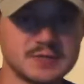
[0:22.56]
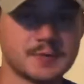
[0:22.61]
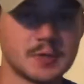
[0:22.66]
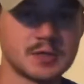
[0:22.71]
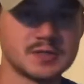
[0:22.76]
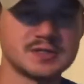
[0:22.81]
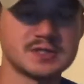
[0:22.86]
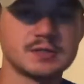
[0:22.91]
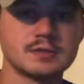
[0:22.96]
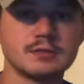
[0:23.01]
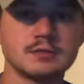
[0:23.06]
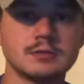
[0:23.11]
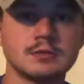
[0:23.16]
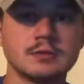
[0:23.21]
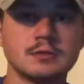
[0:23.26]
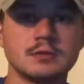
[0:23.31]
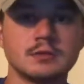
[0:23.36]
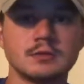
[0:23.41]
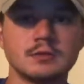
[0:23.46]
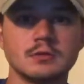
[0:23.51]
first,
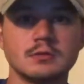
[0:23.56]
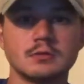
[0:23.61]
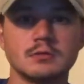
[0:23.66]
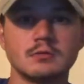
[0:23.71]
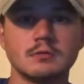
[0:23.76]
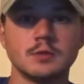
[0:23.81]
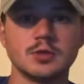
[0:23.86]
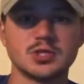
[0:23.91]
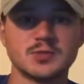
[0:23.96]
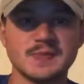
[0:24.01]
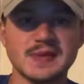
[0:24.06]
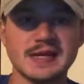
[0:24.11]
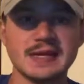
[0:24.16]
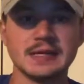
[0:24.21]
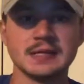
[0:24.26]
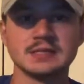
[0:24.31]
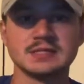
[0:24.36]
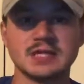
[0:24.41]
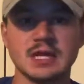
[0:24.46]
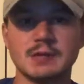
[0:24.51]
which
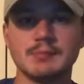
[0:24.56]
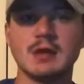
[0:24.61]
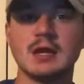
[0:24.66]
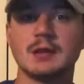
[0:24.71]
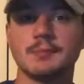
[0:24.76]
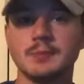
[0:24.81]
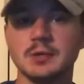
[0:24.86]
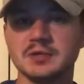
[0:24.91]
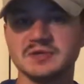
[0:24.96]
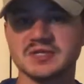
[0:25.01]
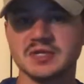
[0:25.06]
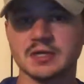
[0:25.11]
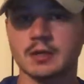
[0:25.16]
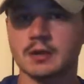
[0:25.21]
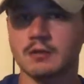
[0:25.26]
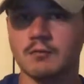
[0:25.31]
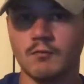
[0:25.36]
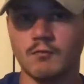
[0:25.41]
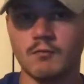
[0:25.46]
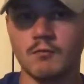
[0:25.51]
means they make music
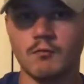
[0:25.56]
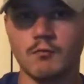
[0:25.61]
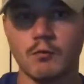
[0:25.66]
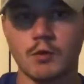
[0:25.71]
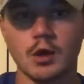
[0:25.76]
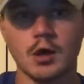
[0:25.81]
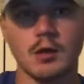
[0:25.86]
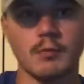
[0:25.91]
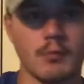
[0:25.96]
while